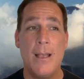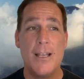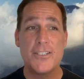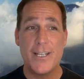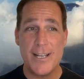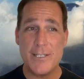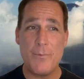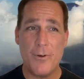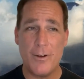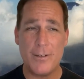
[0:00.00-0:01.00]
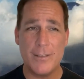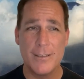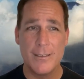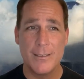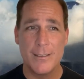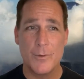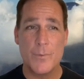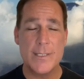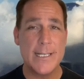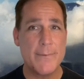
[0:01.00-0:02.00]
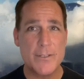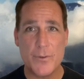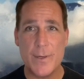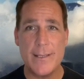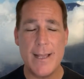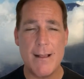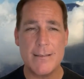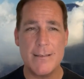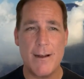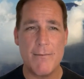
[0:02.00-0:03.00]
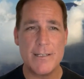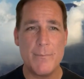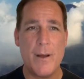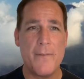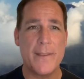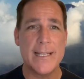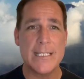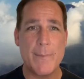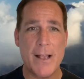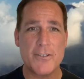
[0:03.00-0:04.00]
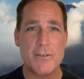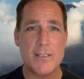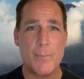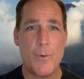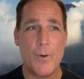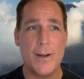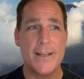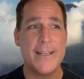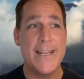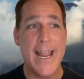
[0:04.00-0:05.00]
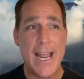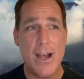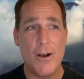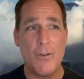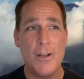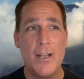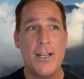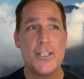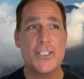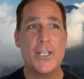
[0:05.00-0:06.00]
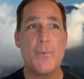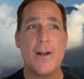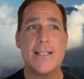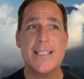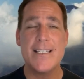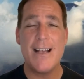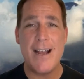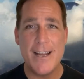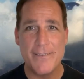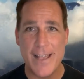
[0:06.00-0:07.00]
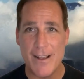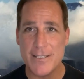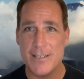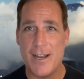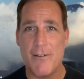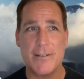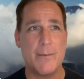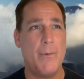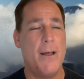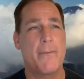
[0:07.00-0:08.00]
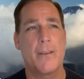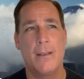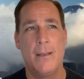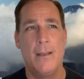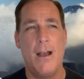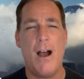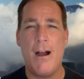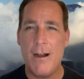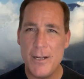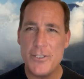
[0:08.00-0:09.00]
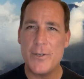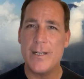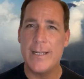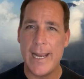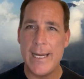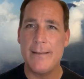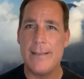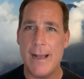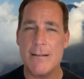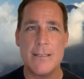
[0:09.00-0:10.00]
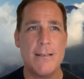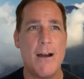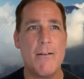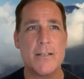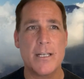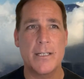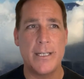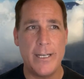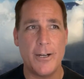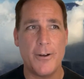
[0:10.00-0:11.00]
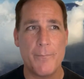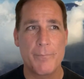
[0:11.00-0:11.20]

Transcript: She doesn't work, receives $3,000 a month in spousal support. Now she wants $9,000 a month, $108,000 a year.